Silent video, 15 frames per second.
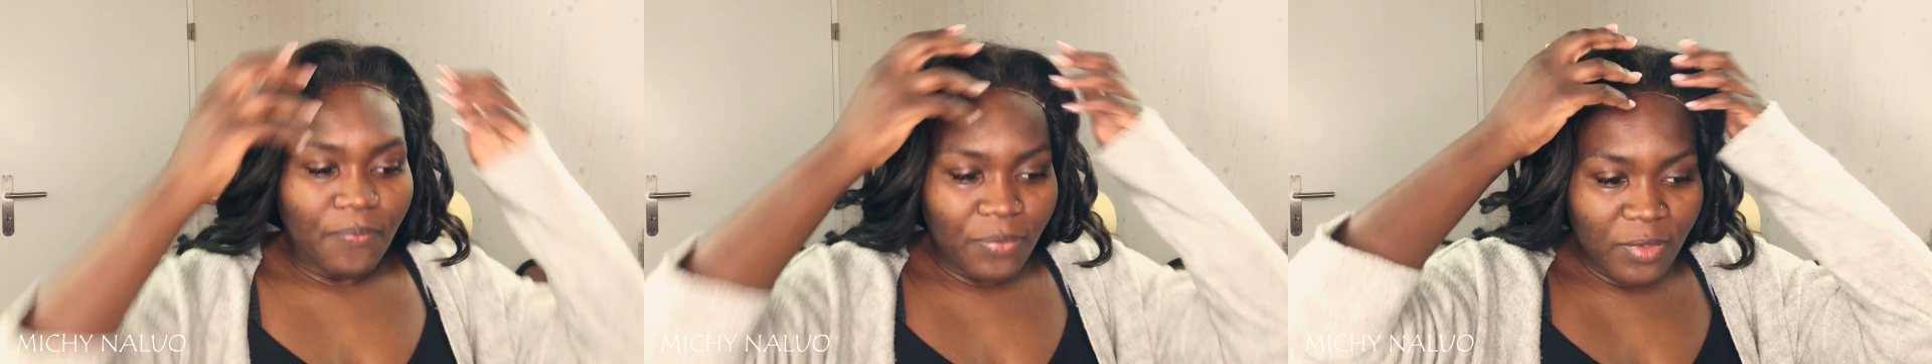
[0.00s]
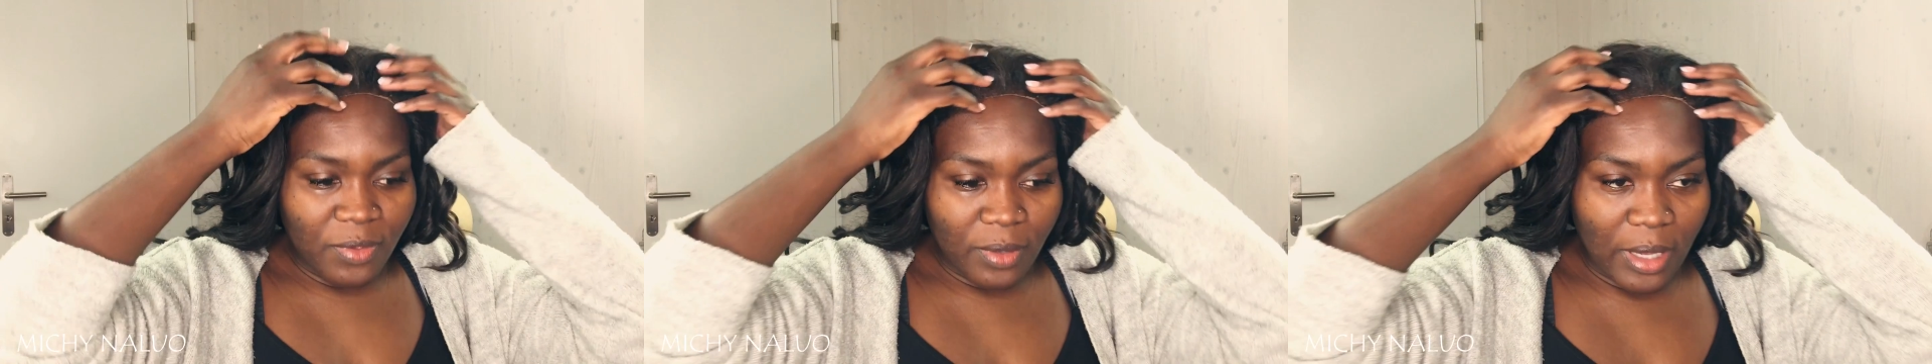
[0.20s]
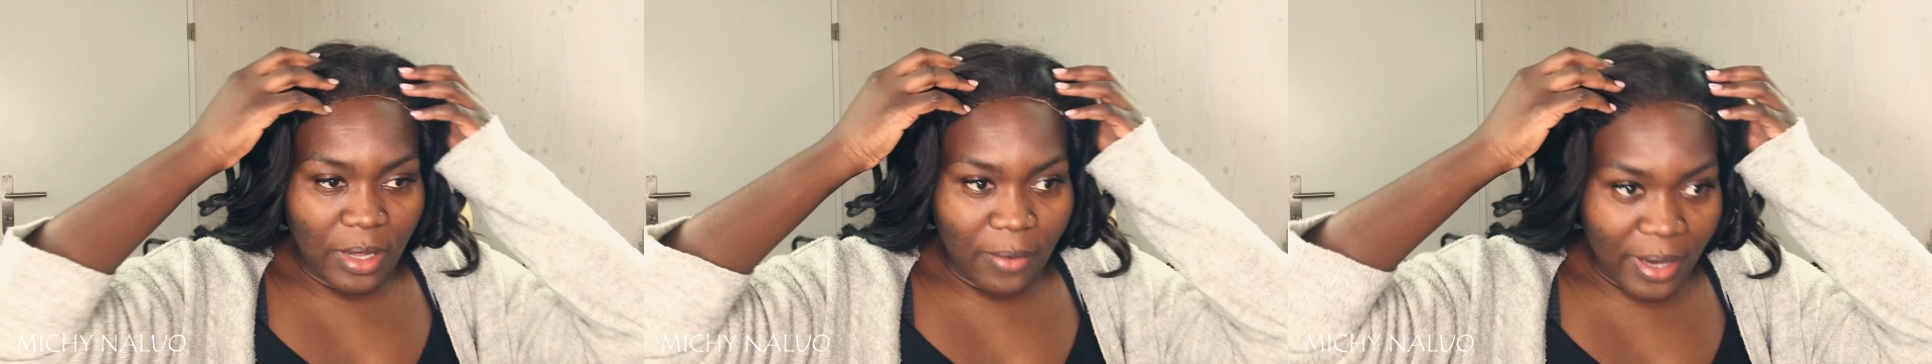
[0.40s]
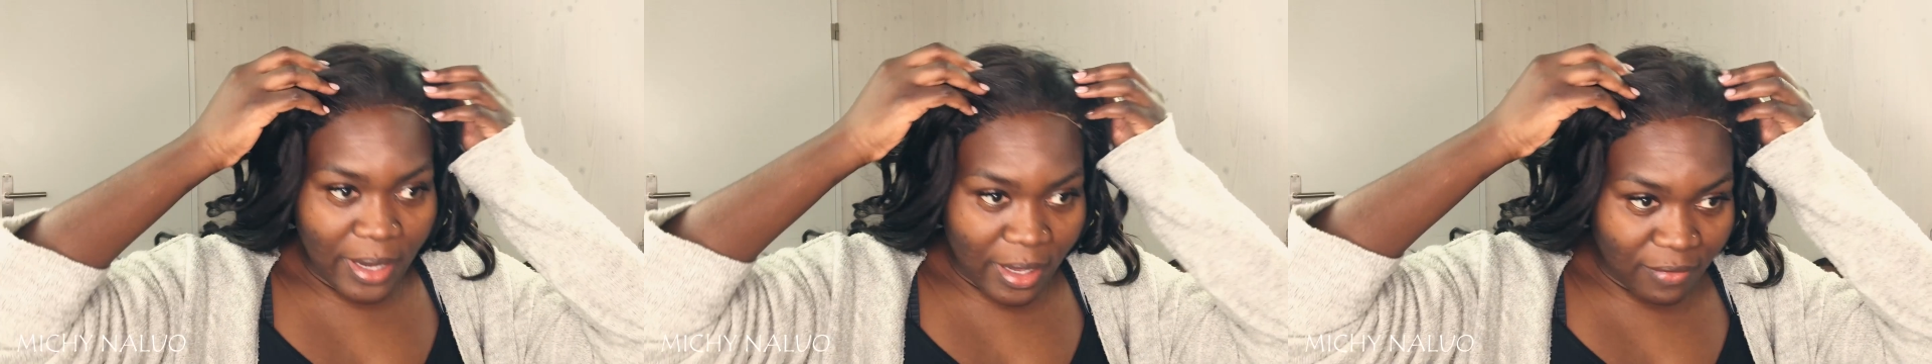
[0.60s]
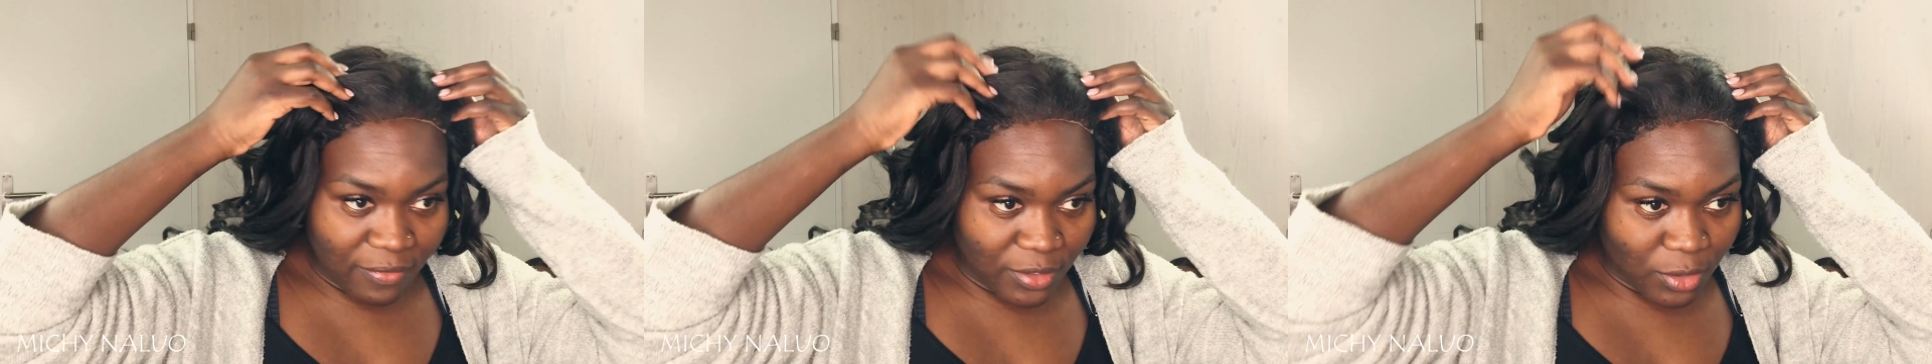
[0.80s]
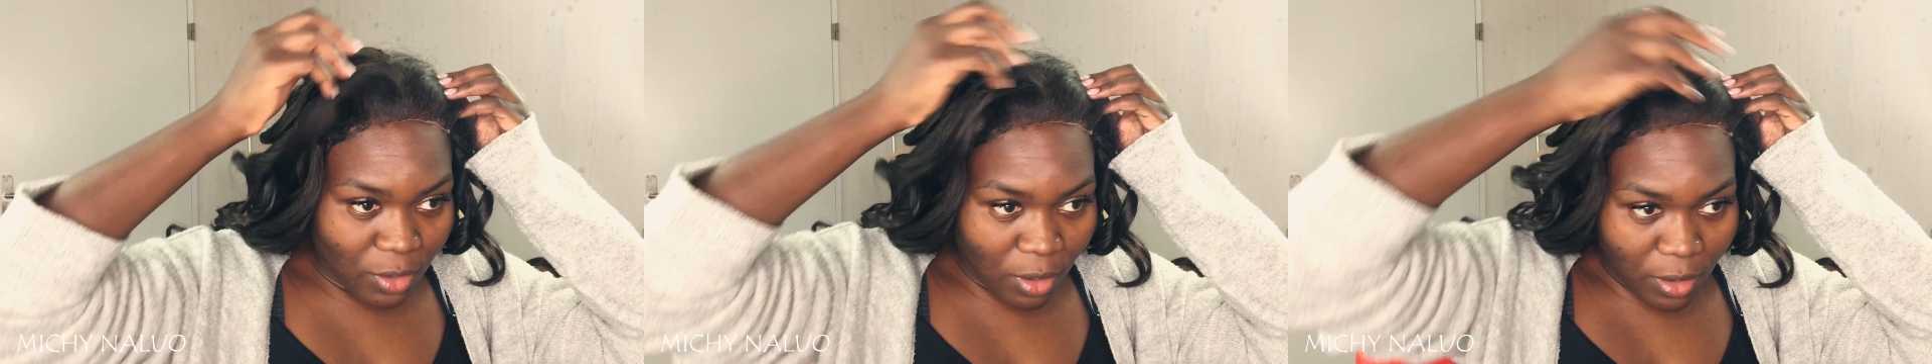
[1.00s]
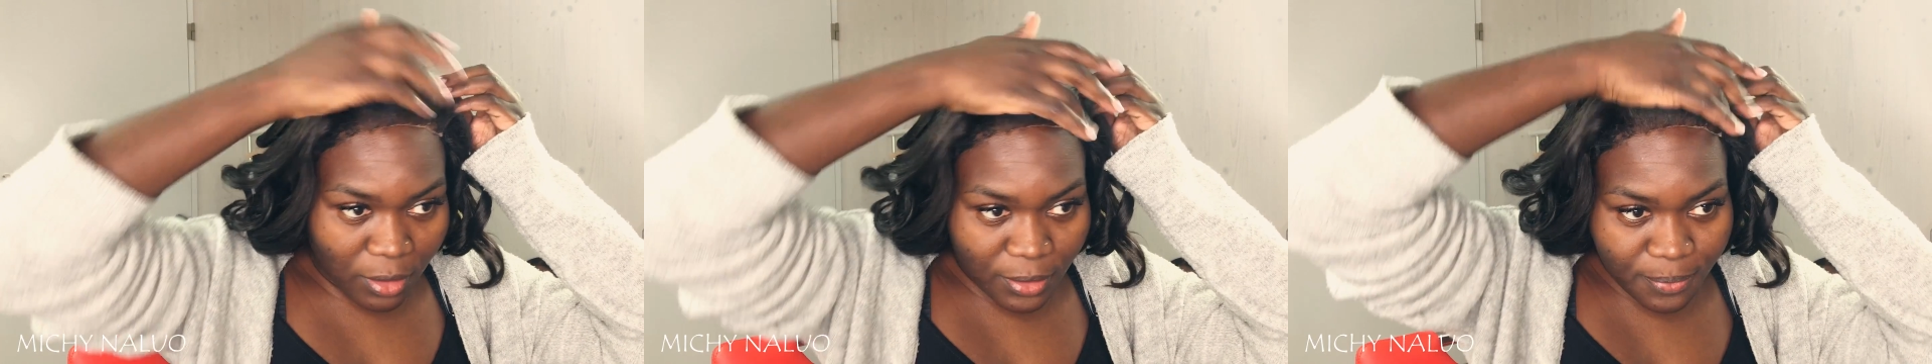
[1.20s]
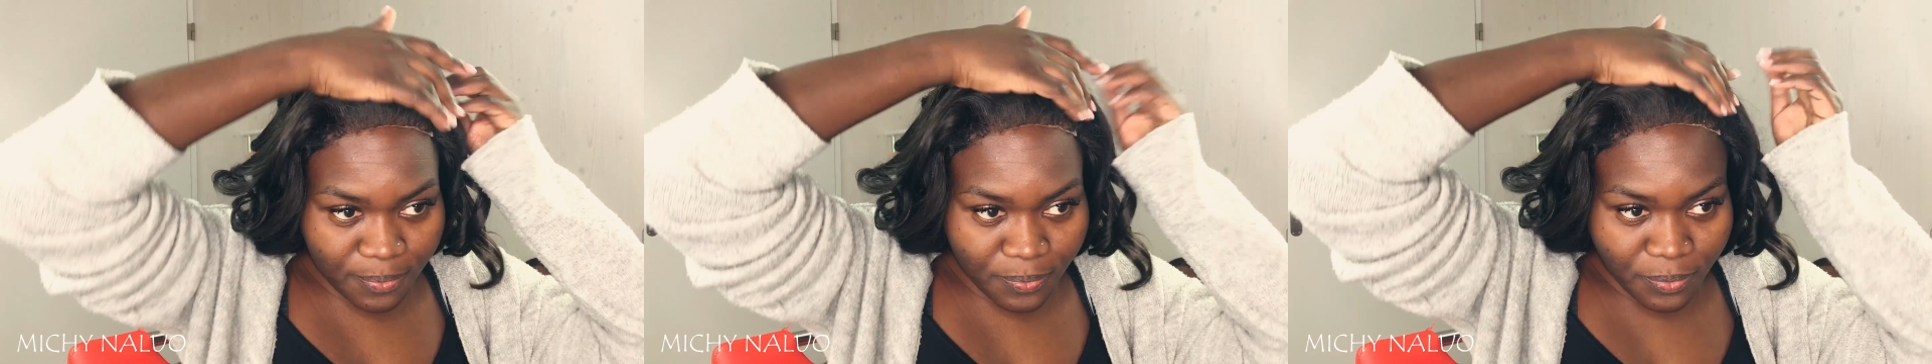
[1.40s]
So now I have it on.
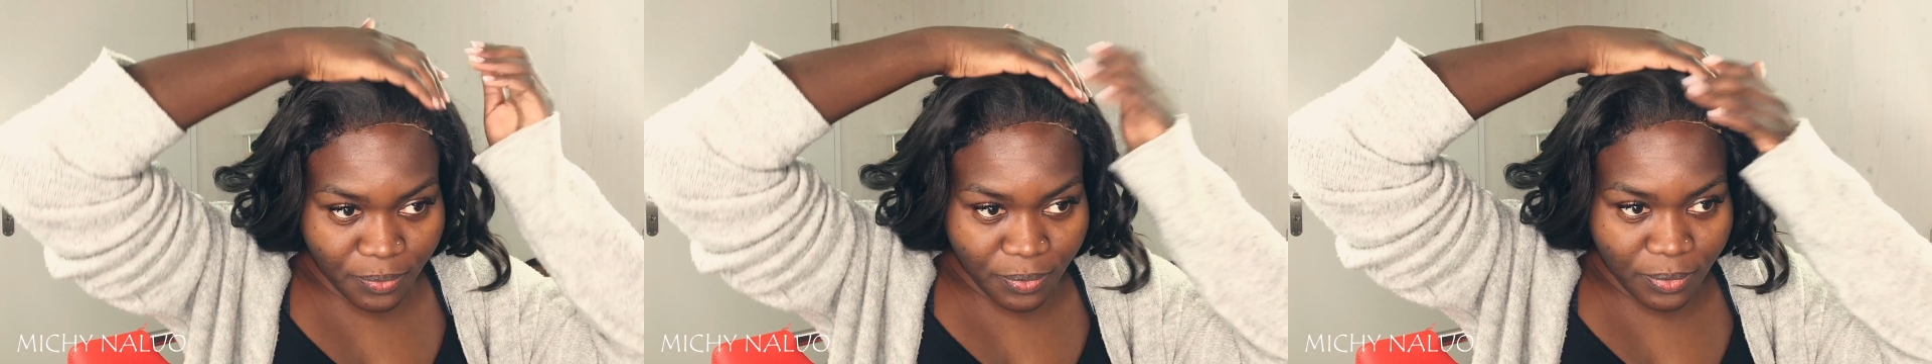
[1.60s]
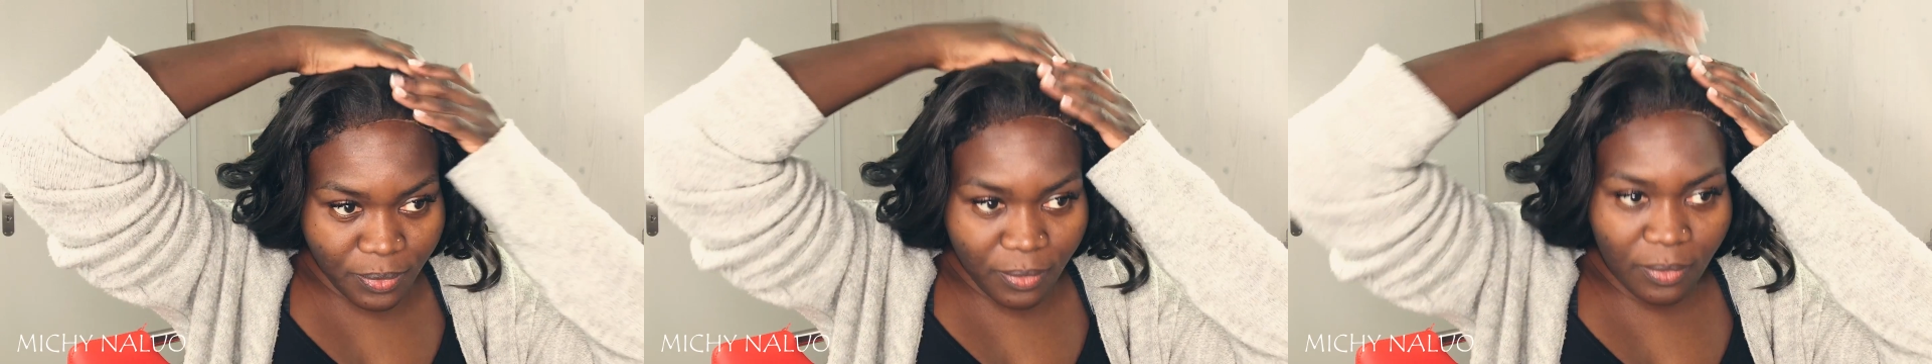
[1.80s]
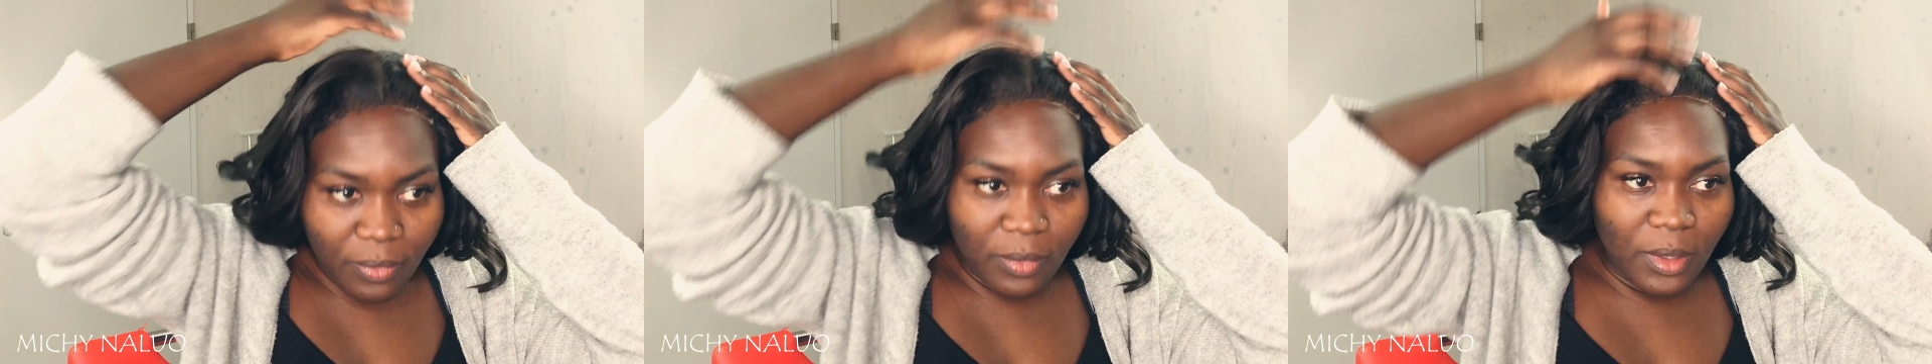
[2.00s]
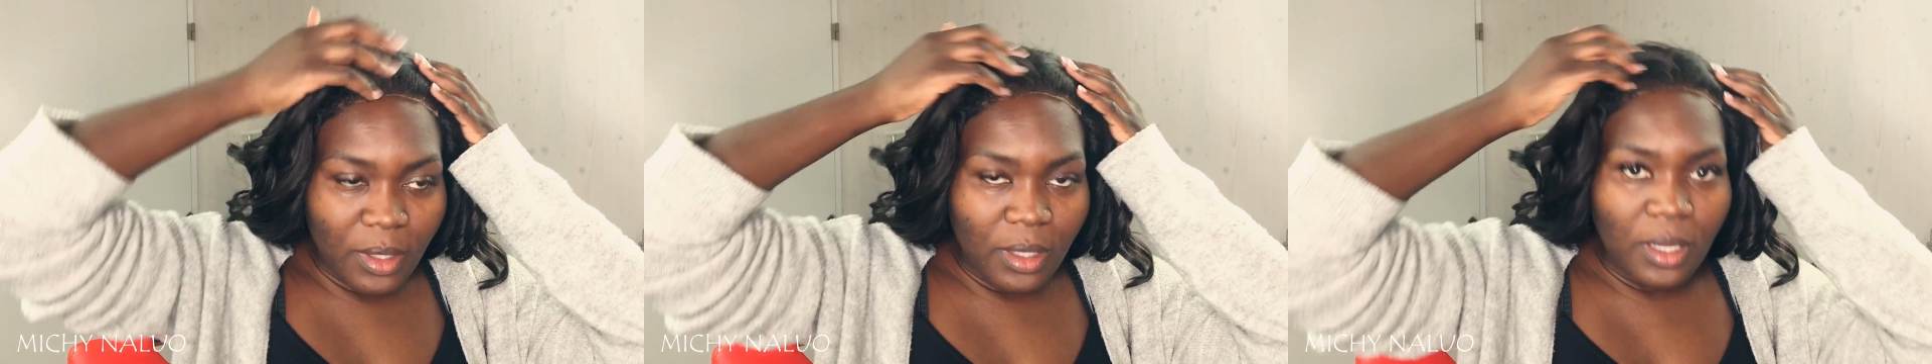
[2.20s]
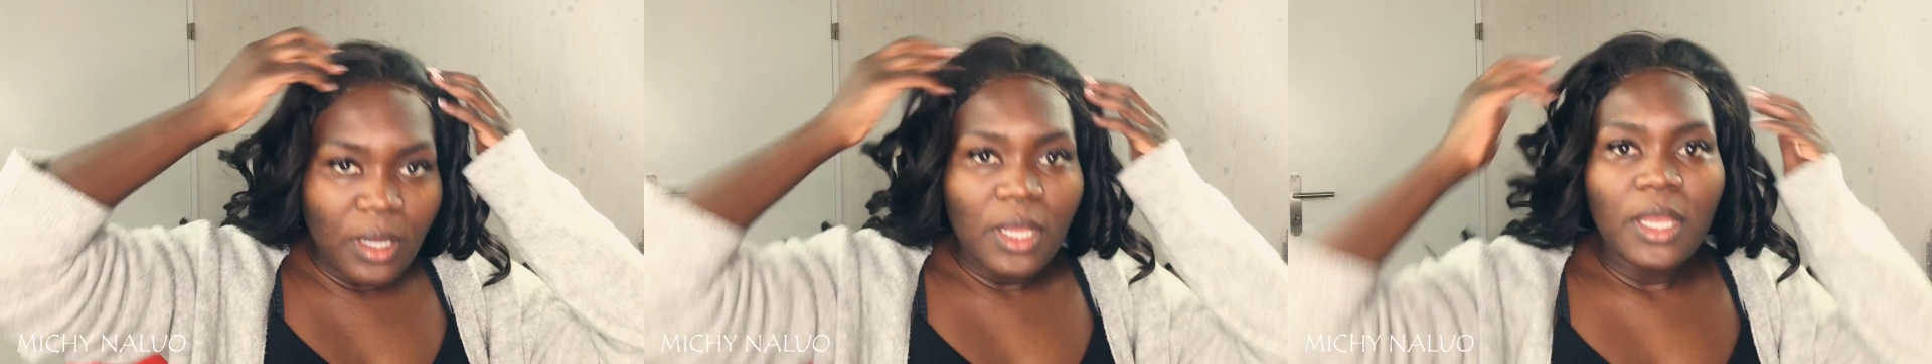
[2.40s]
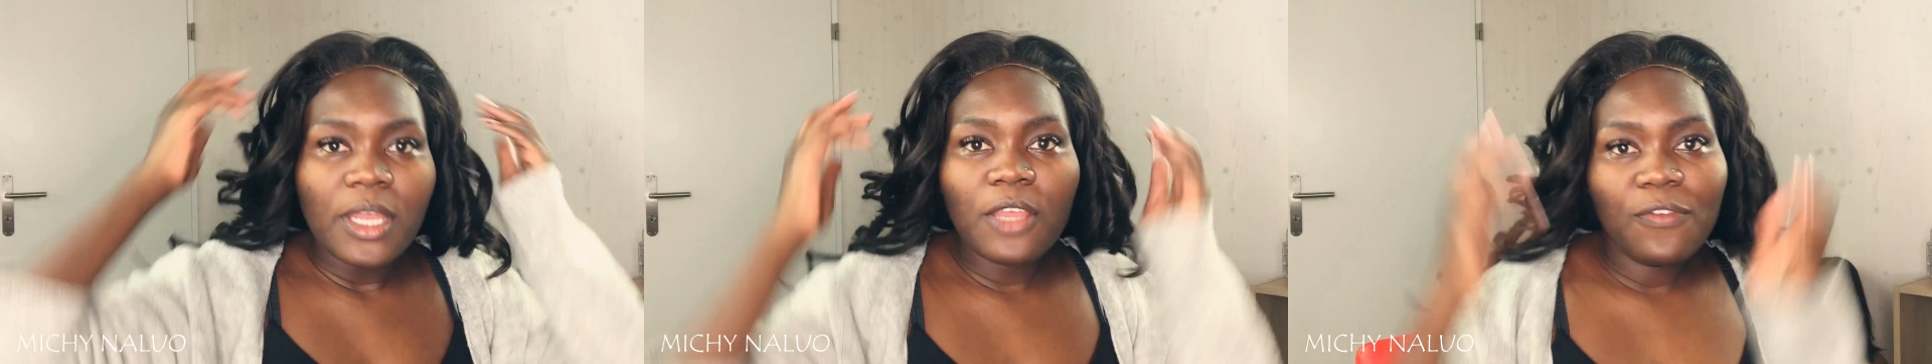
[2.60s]
If